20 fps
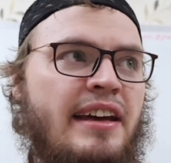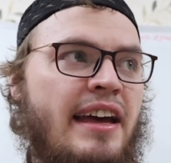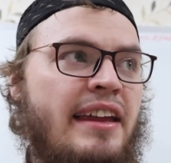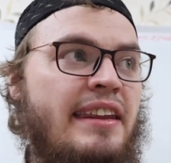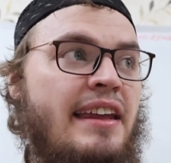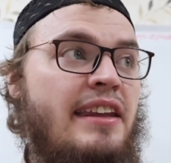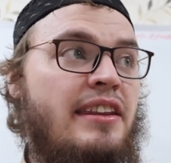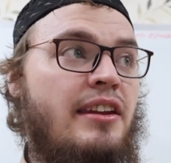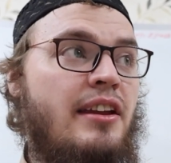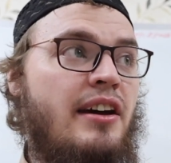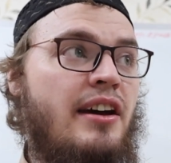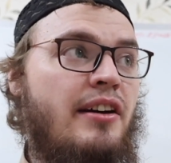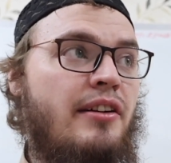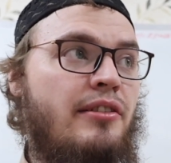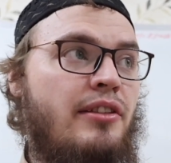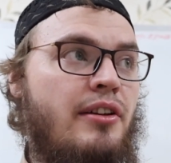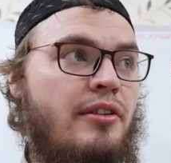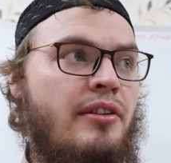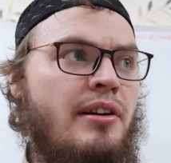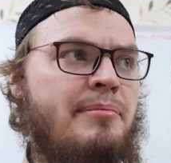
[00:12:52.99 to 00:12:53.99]
and then
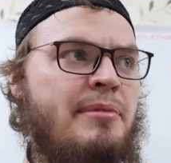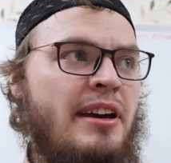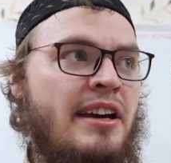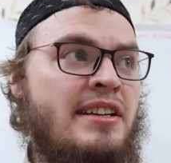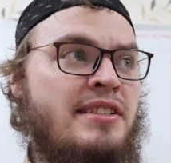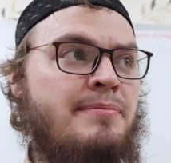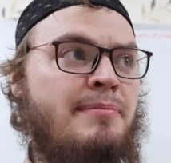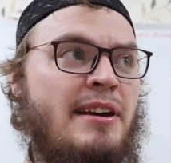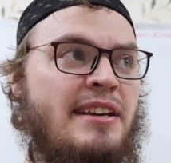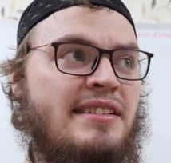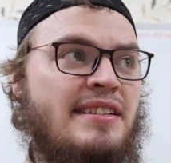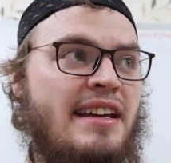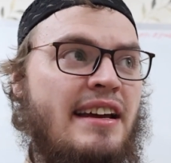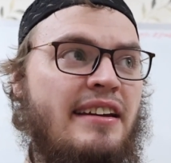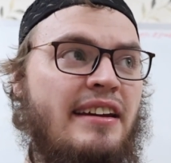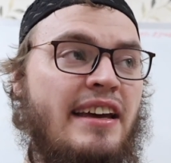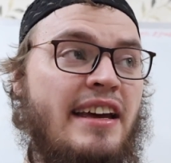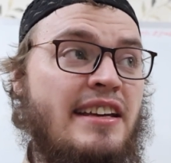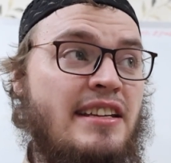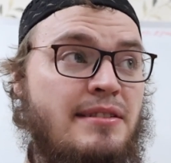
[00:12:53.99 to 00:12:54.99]
the ribh is based
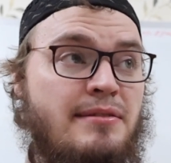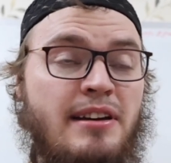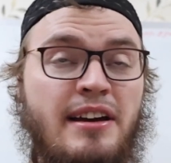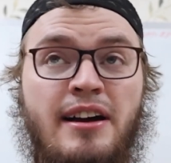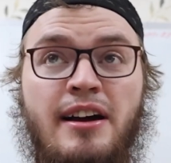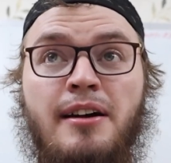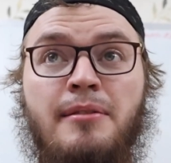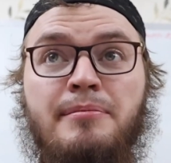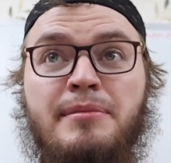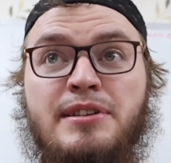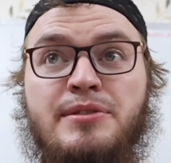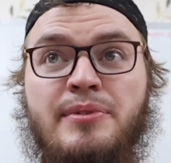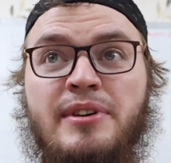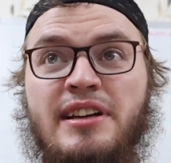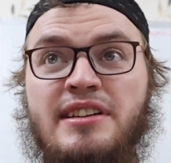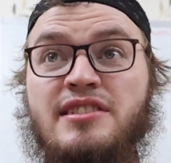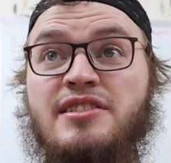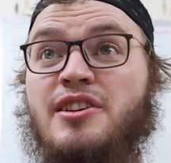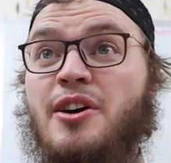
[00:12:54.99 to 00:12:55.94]
on between us.